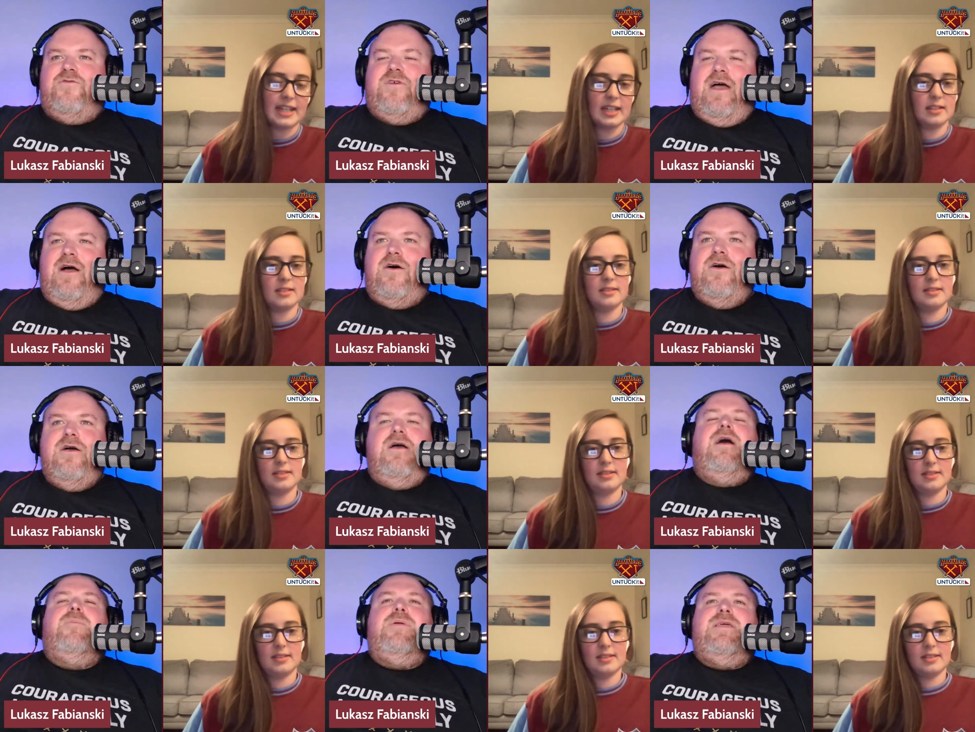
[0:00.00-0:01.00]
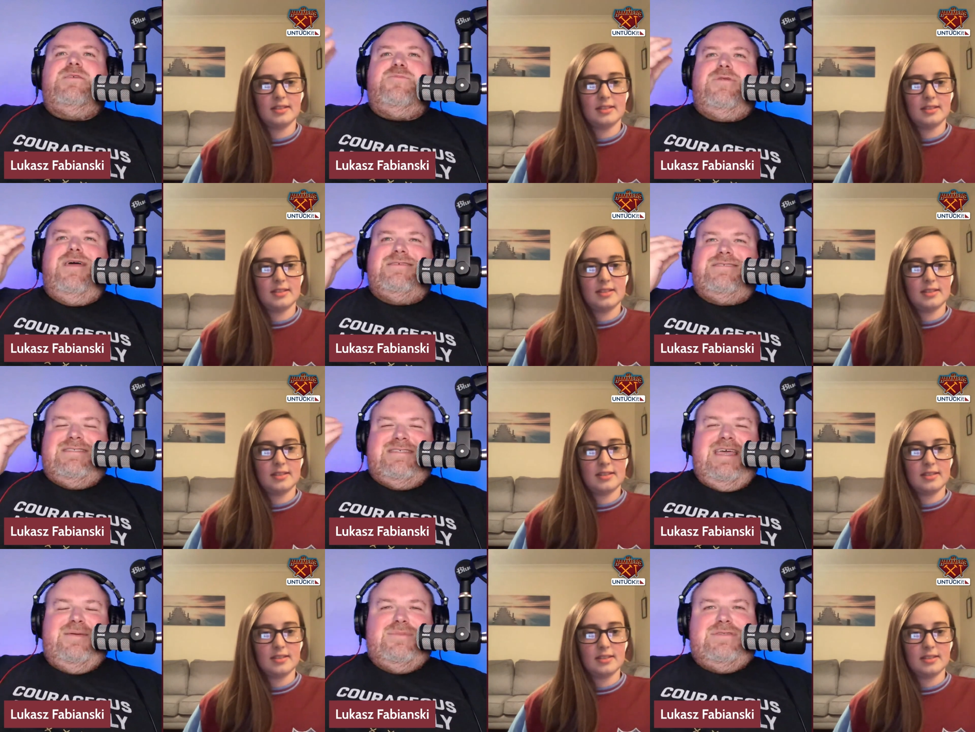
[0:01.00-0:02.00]
Speaker 1: Kufal, but it's pronounced the
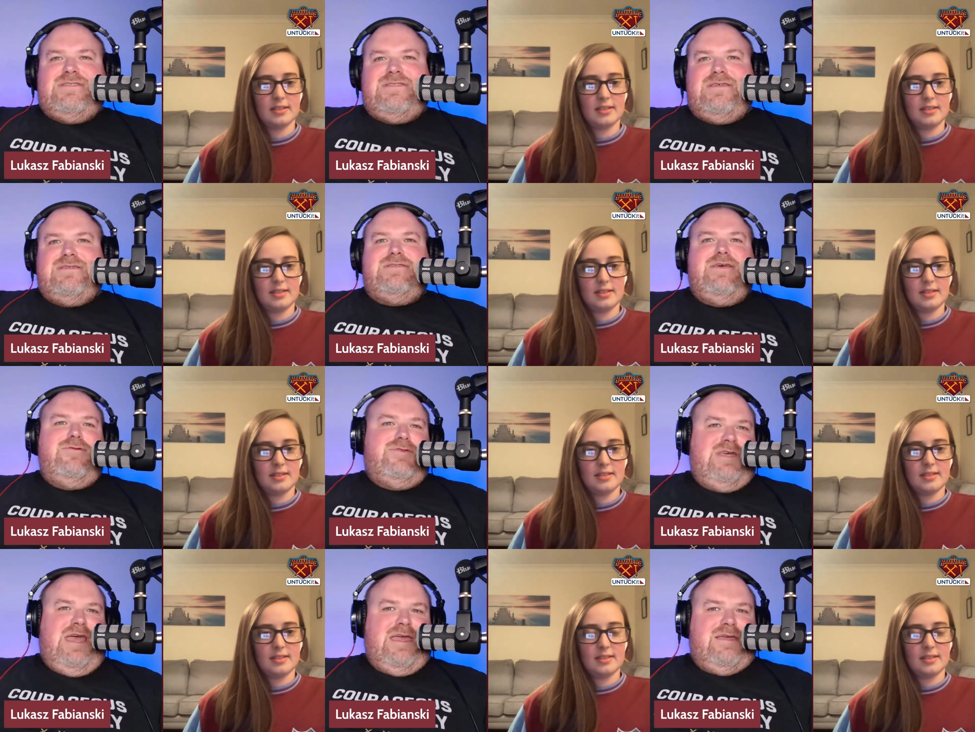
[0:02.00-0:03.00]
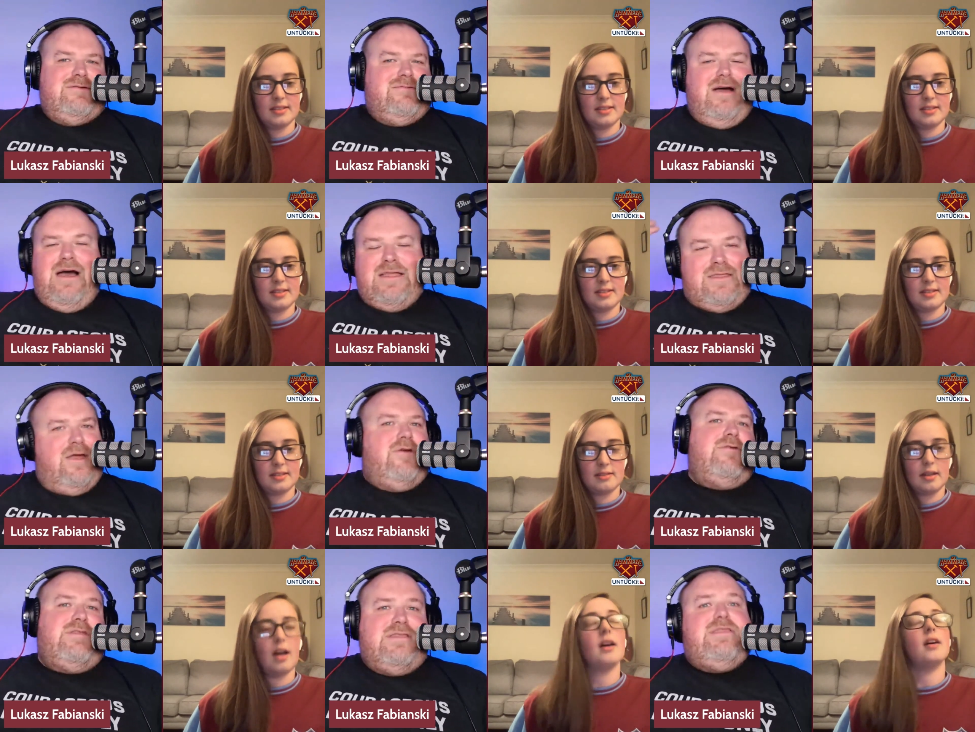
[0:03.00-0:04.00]
same as Socek. I
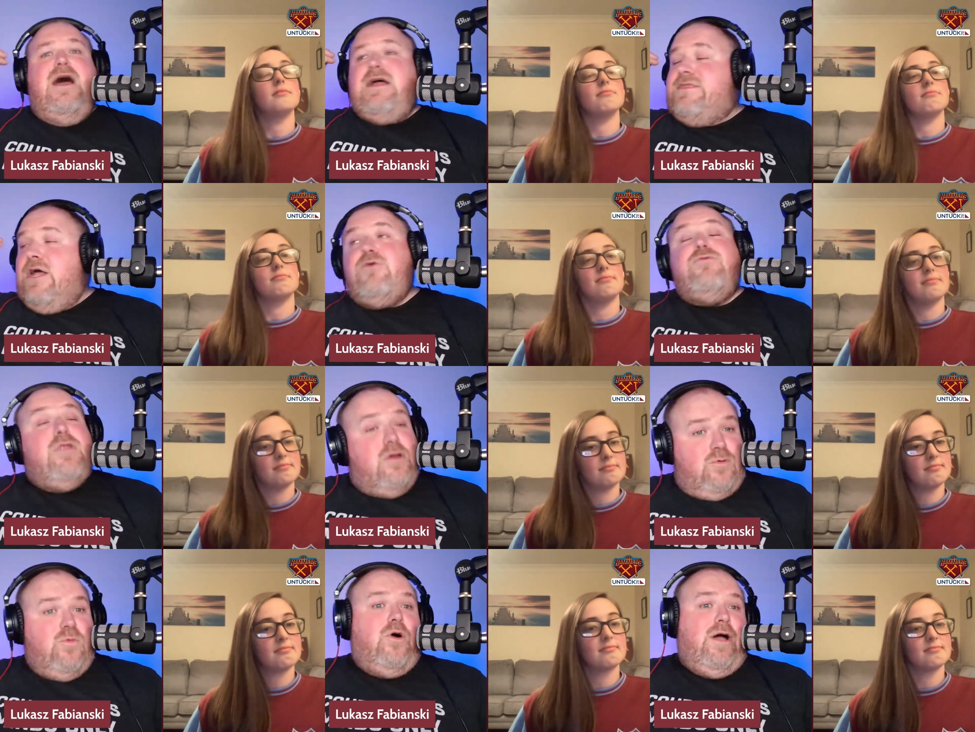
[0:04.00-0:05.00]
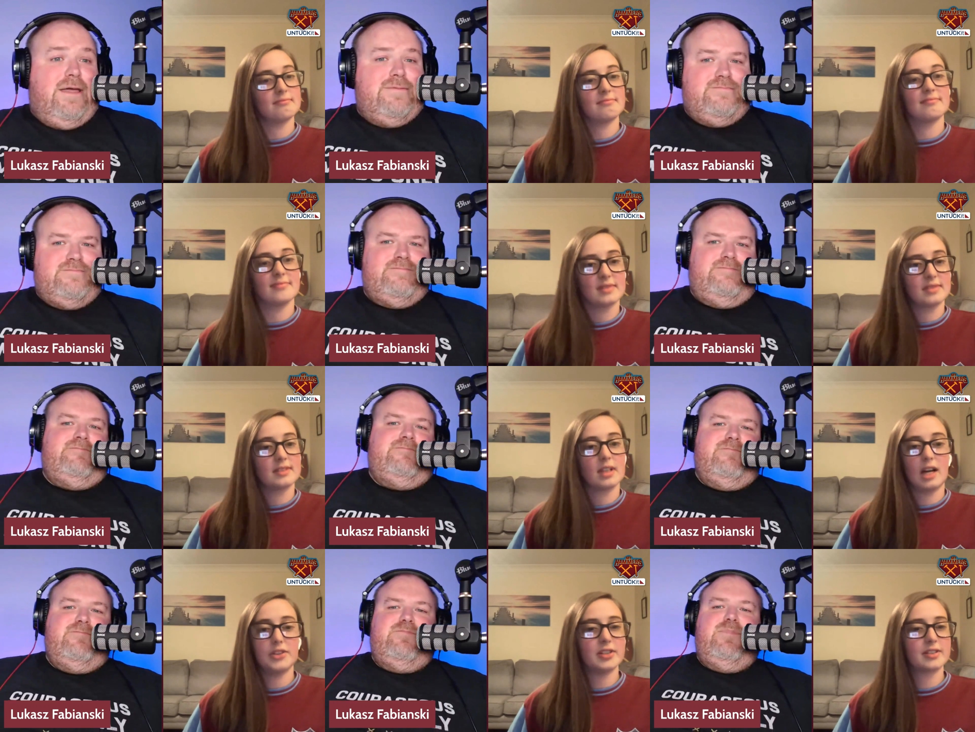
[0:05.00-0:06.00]
don't. I don't know why.
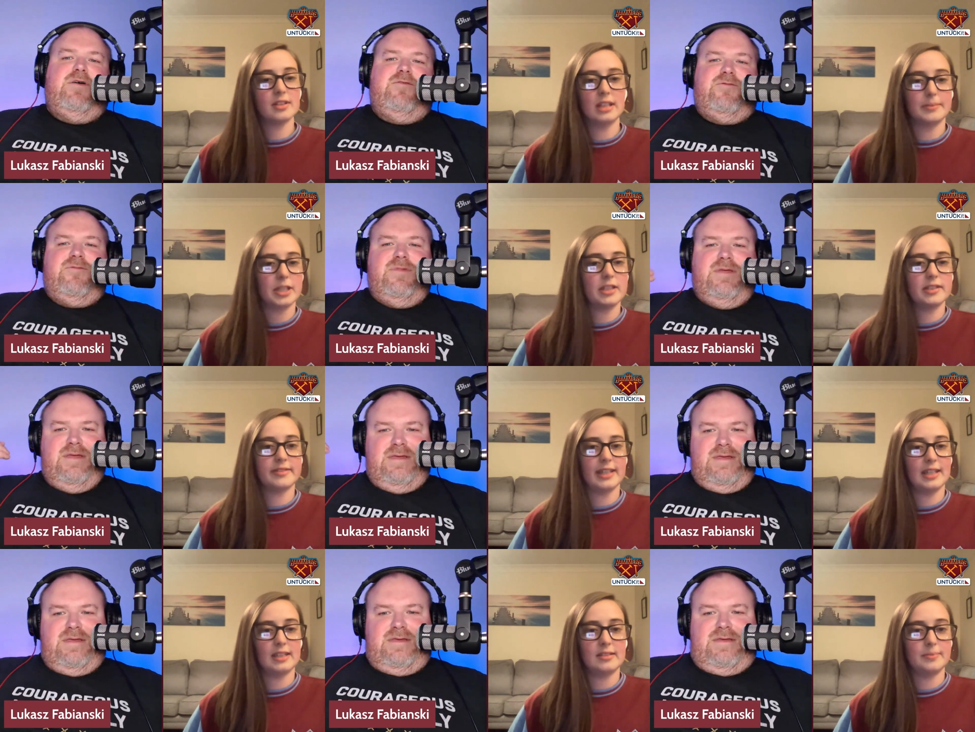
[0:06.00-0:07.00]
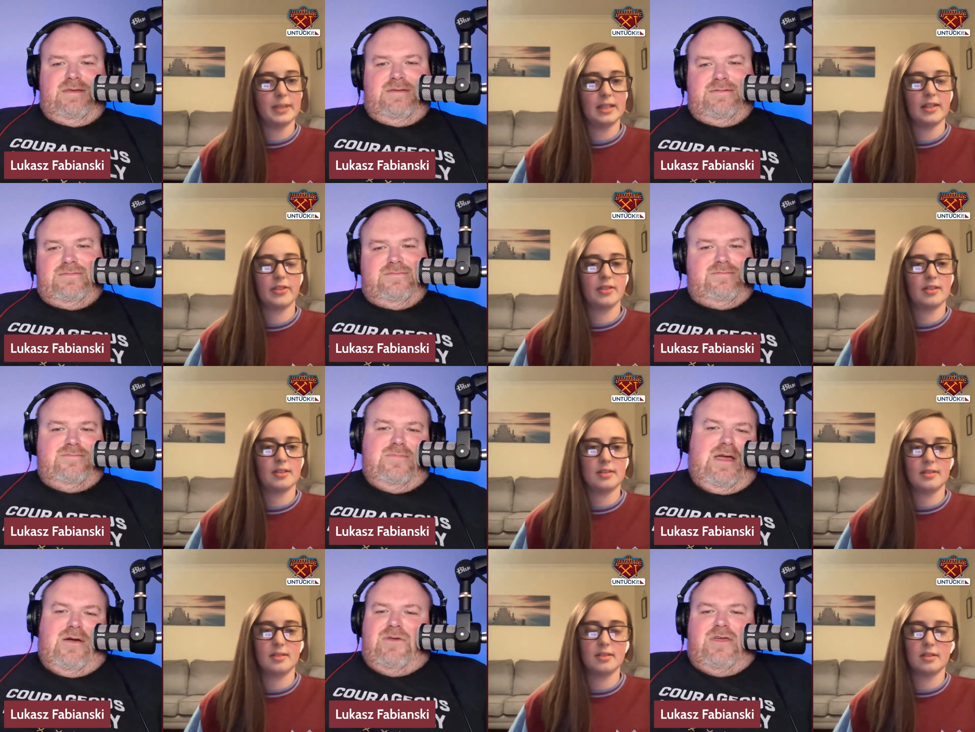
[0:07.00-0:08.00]
Speaker 2: I just but, call him Kufal, but
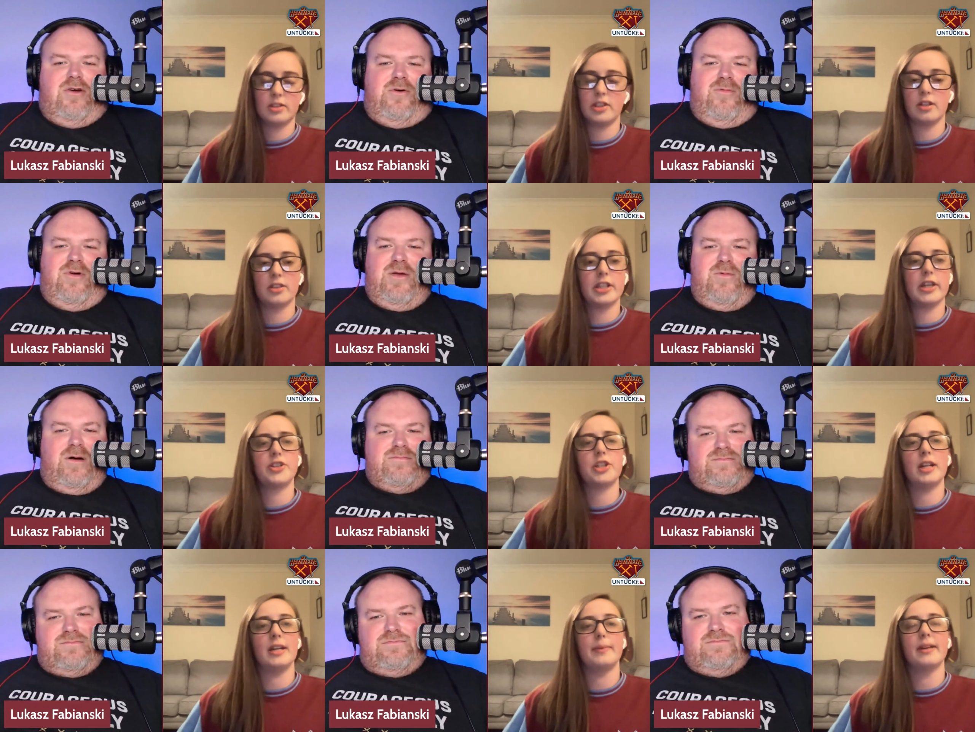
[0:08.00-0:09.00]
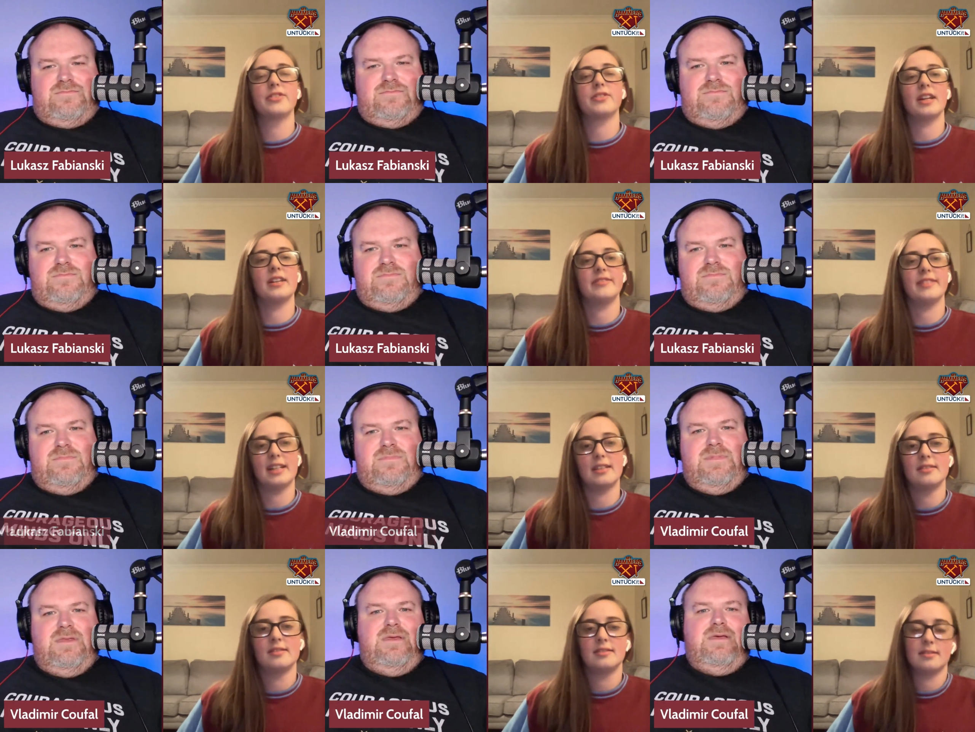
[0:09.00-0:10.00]
oh, you on, on you YouTube want. It's Sofal.